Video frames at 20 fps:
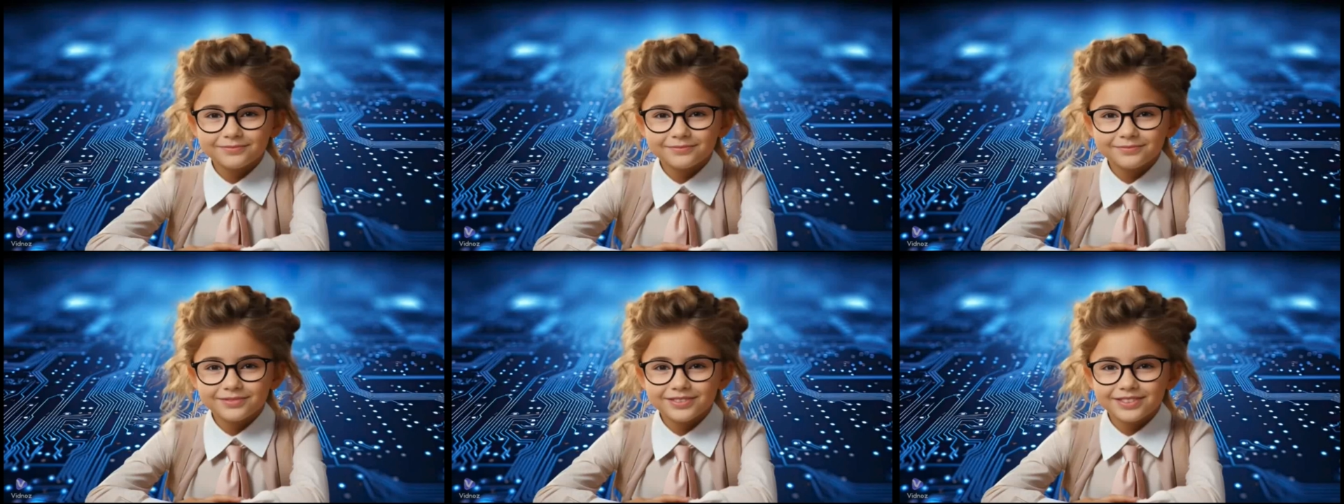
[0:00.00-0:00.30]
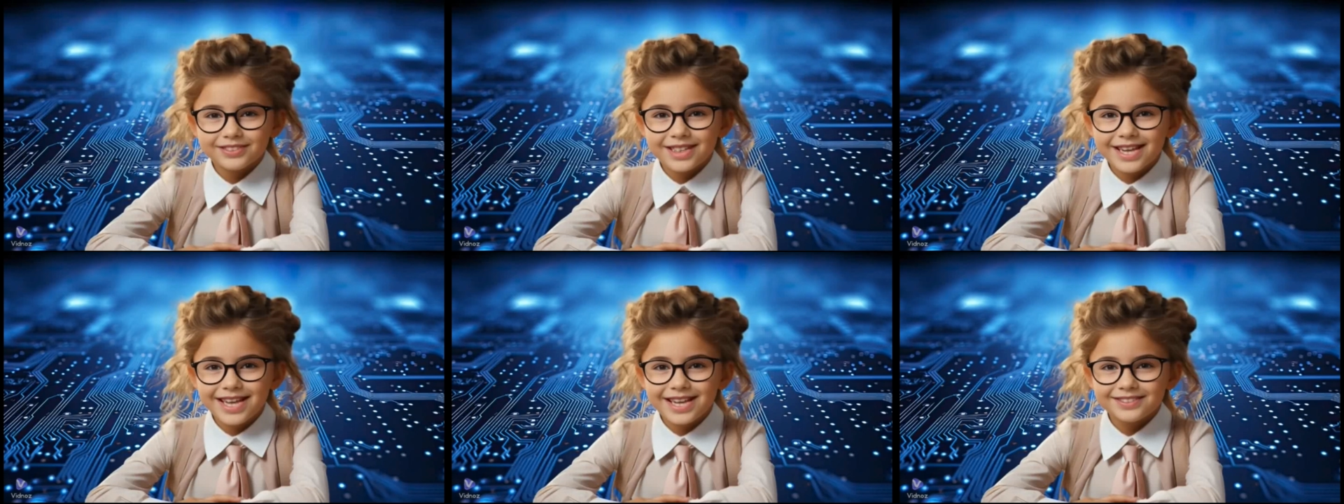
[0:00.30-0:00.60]
To
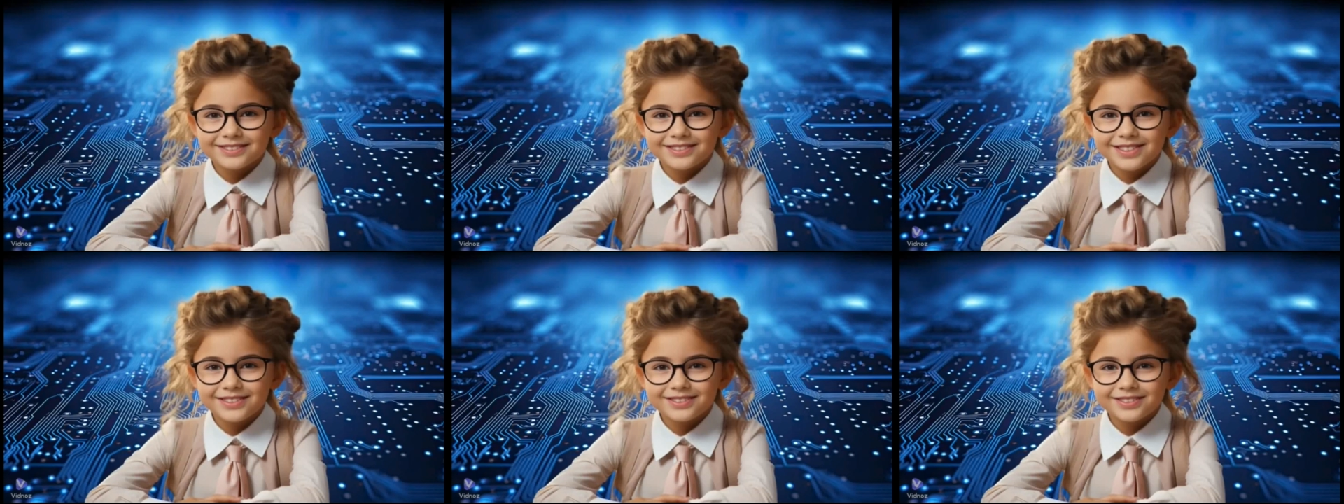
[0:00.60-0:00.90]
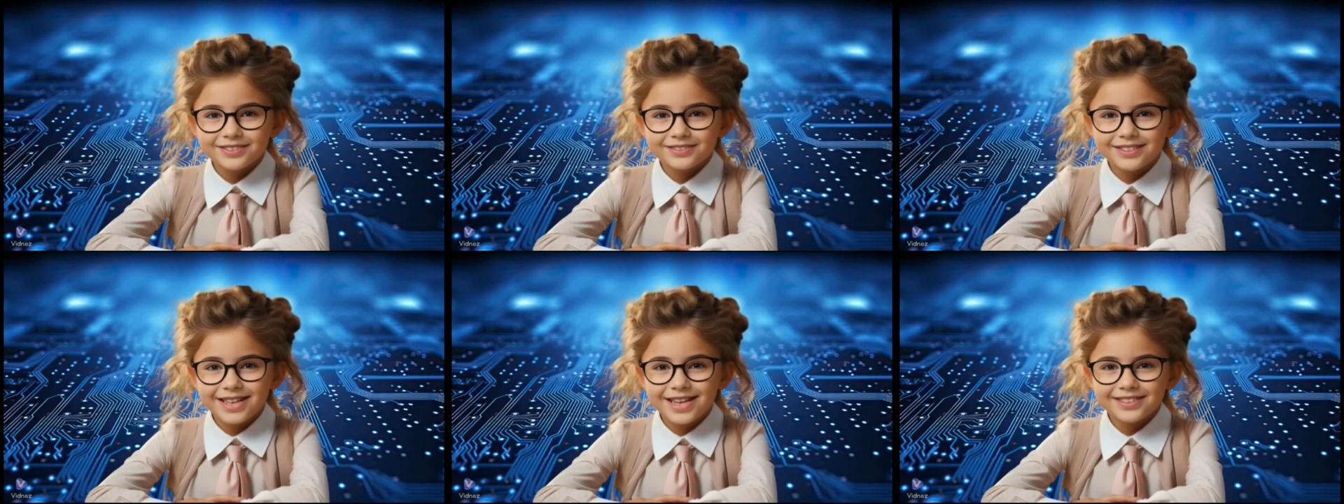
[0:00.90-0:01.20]

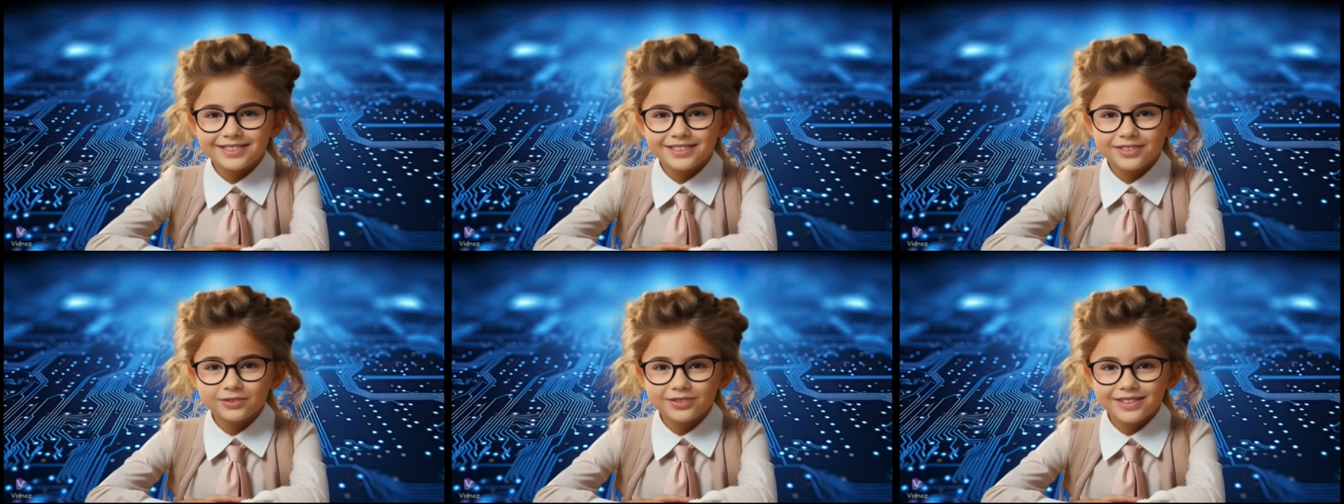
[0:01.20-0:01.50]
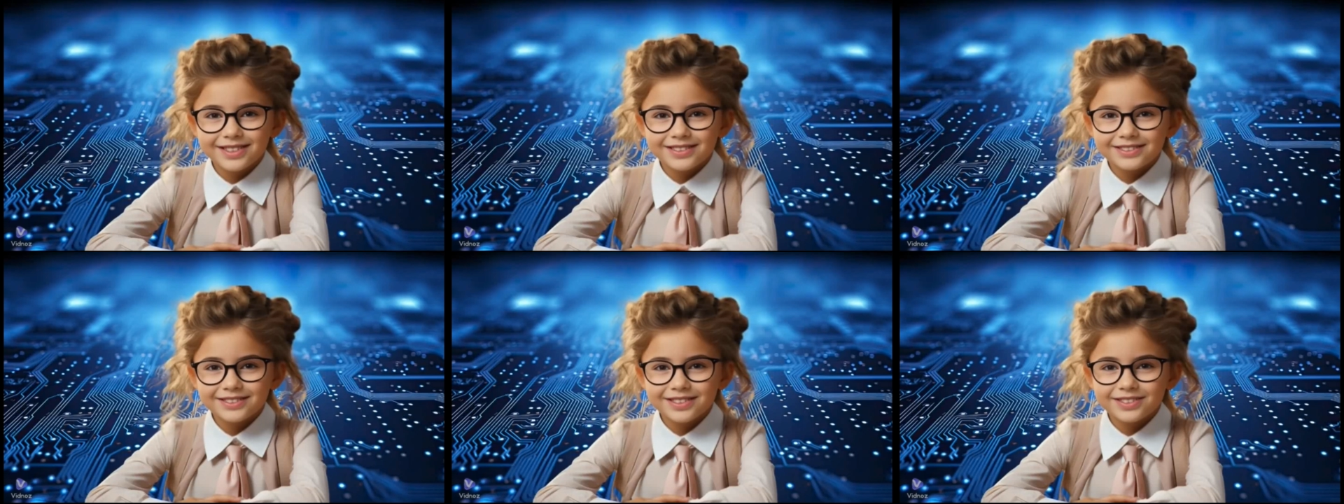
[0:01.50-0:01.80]
access a value
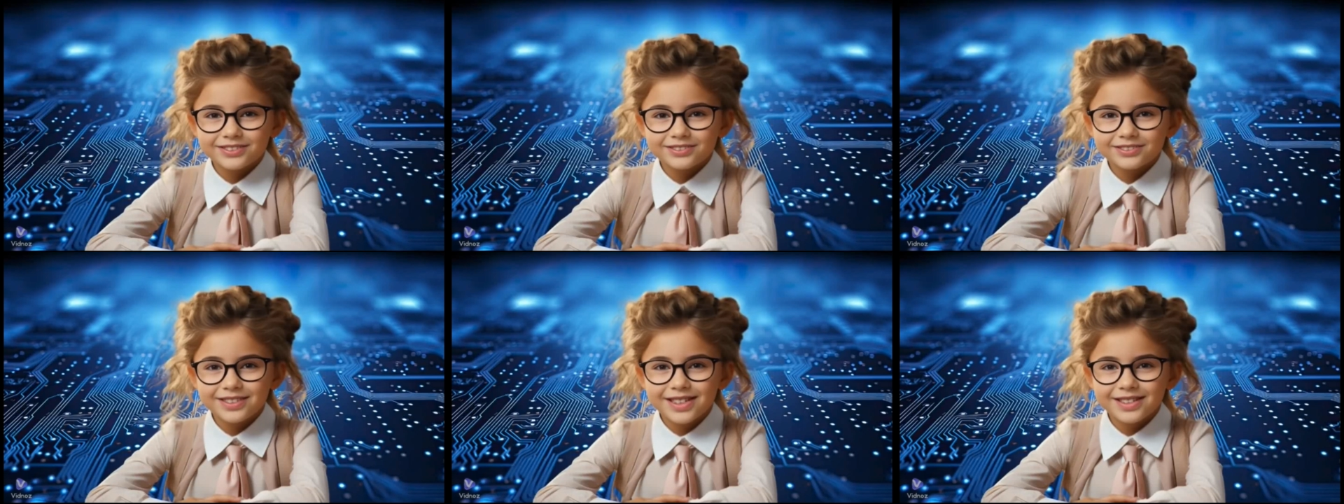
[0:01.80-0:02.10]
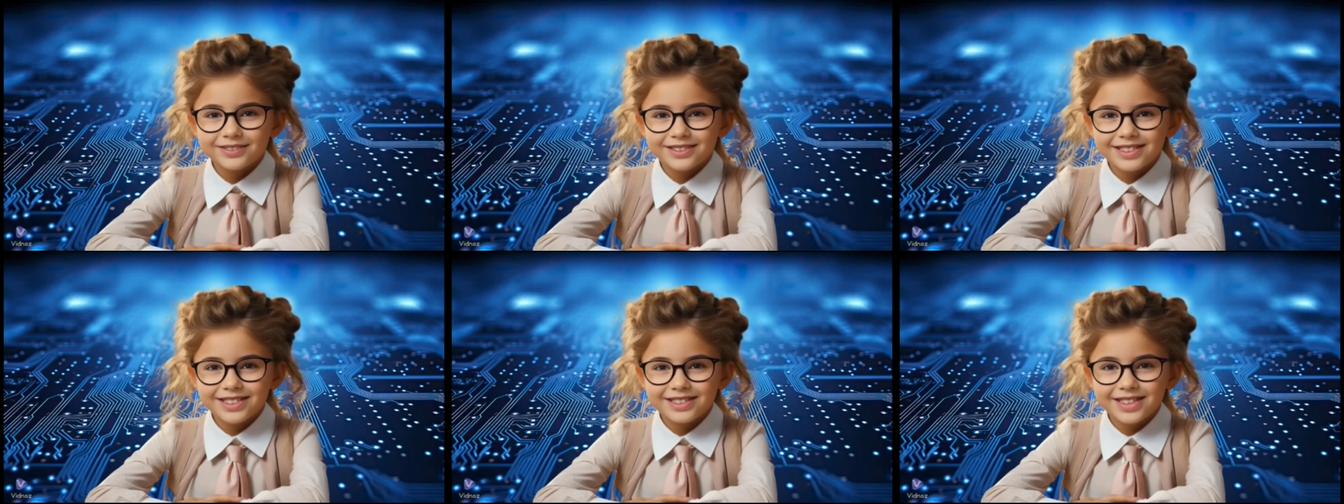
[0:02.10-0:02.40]
in a
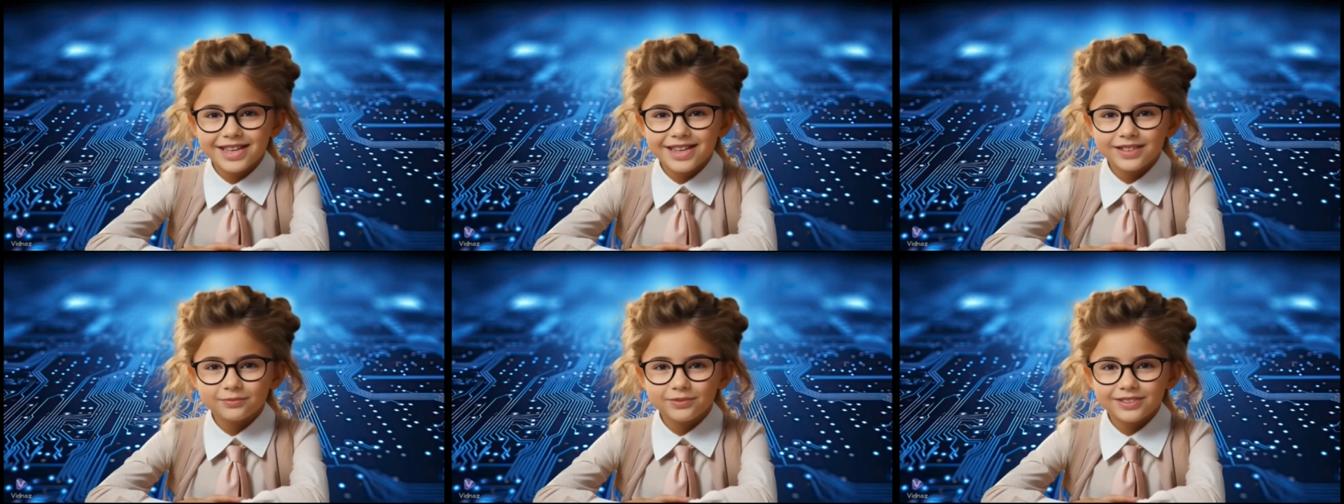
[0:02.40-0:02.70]
dictionary,